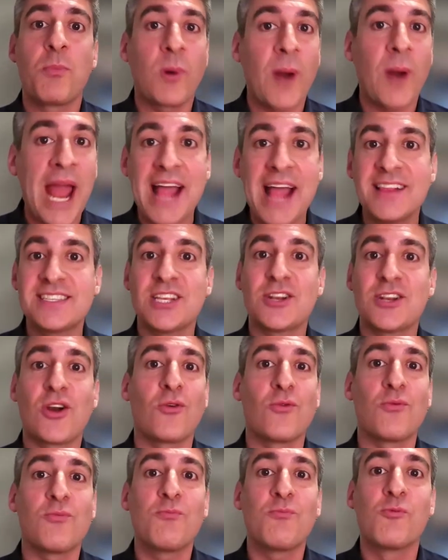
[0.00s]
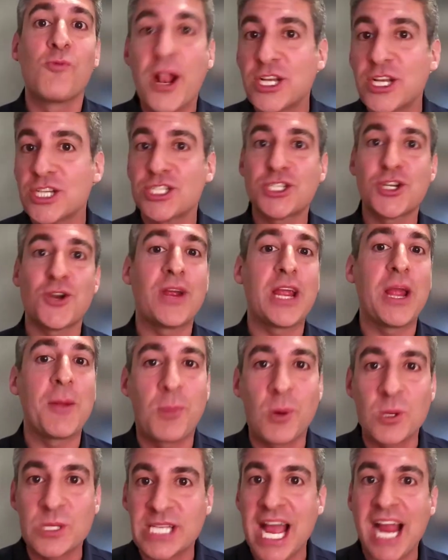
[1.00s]
brands that are registering
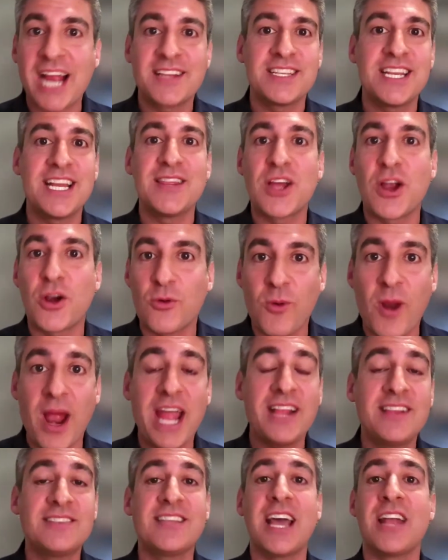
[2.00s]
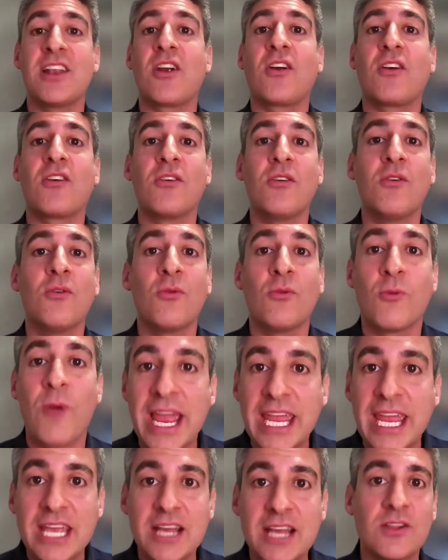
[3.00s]
and protecting their rights and are
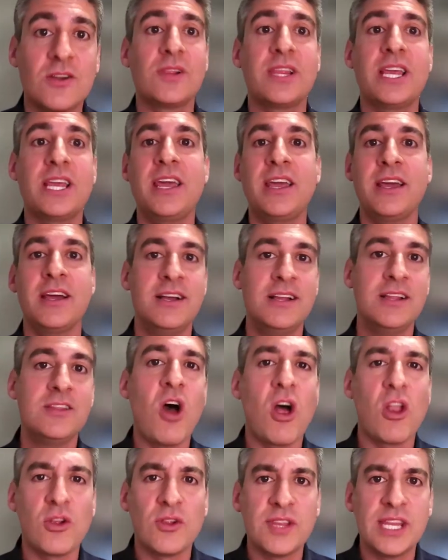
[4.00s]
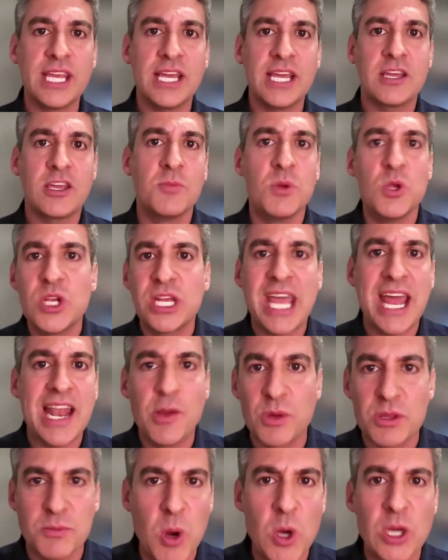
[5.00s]
regularly not only
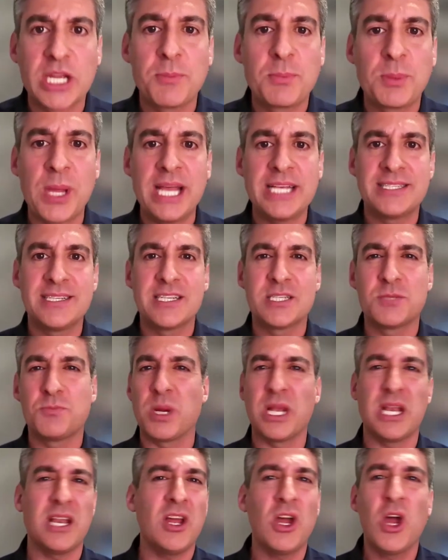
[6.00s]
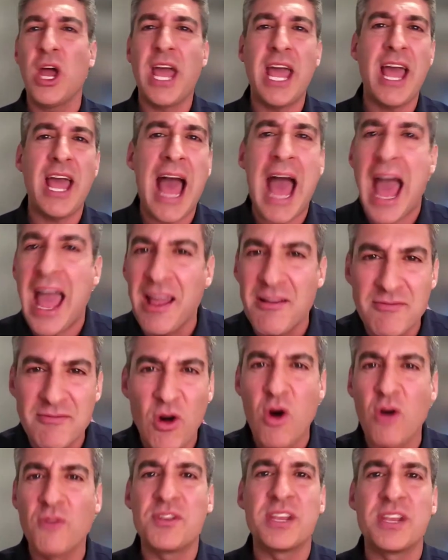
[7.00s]
communicating with marketplaces but
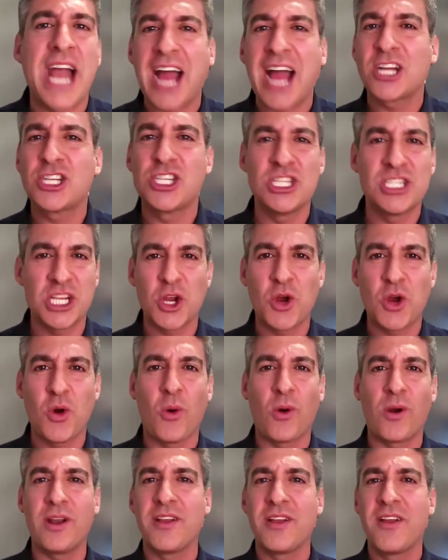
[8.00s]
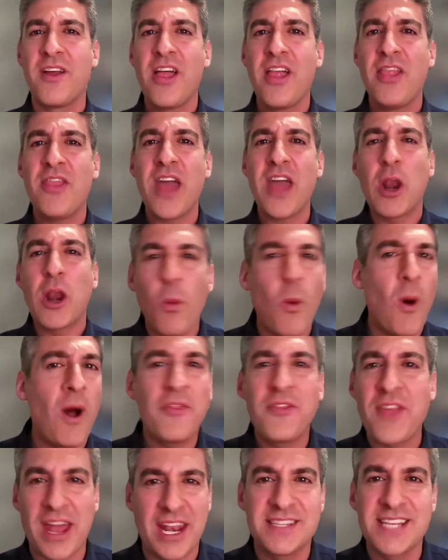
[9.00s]
involved in actions in court. They don't
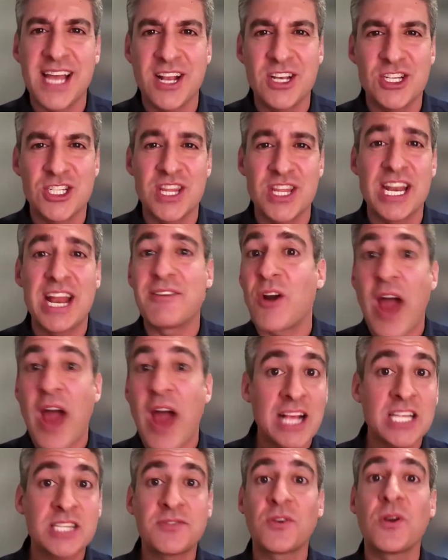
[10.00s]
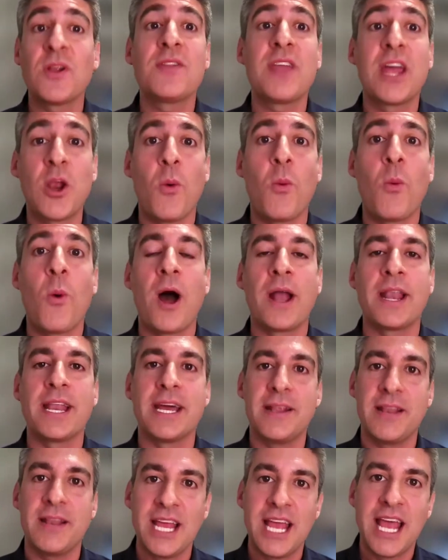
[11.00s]
want that attention. They never asked for it and they don't
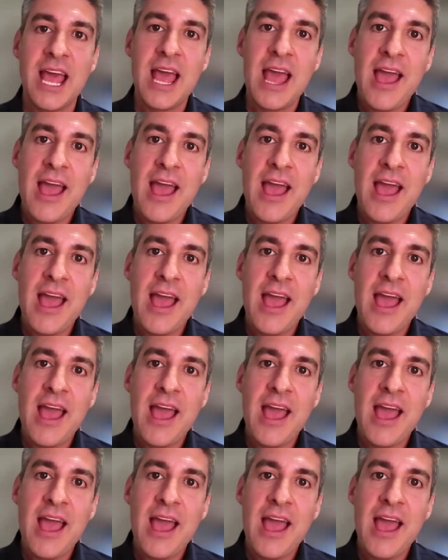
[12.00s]
want it.